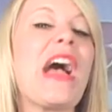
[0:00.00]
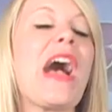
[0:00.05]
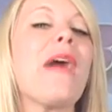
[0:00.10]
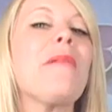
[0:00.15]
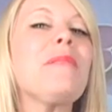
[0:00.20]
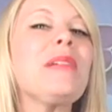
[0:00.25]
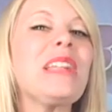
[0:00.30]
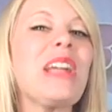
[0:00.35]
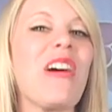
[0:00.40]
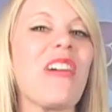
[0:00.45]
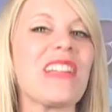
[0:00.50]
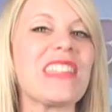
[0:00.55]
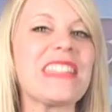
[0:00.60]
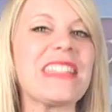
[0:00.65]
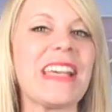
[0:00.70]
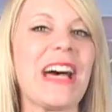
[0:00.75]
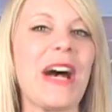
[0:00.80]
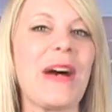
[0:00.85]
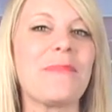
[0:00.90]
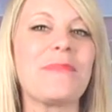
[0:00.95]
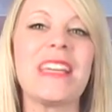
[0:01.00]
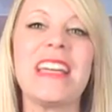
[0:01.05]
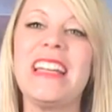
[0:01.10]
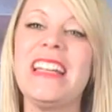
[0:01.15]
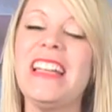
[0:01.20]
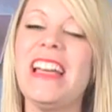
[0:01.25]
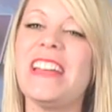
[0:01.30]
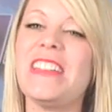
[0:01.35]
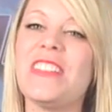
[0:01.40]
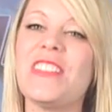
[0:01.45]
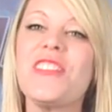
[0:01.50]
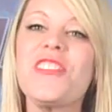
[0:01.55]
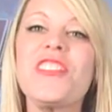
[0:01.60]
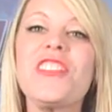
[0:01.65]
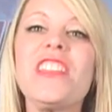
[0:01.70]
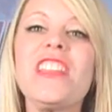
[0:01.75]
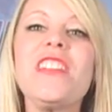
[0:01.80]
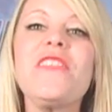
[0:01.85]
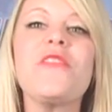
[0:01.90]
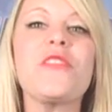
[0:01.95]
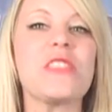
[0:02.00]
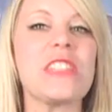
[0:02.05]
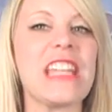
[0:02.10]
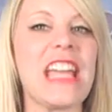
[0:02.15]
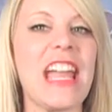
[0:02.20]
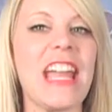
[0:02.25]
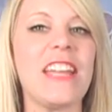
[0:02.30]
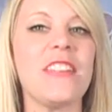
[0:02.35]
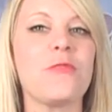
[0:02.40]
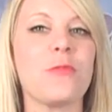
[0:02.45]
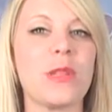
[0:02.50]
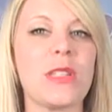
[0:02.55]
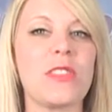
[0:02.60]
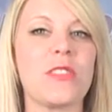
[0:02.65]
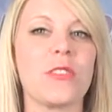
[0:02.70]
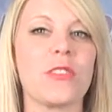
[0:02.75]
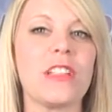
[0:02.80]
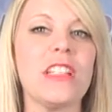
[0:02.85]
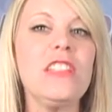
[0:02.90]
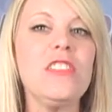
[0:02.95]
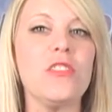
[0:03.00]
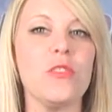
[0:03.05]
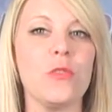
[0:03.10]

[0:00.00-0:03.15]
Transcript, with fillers: cabin concept initially for the A330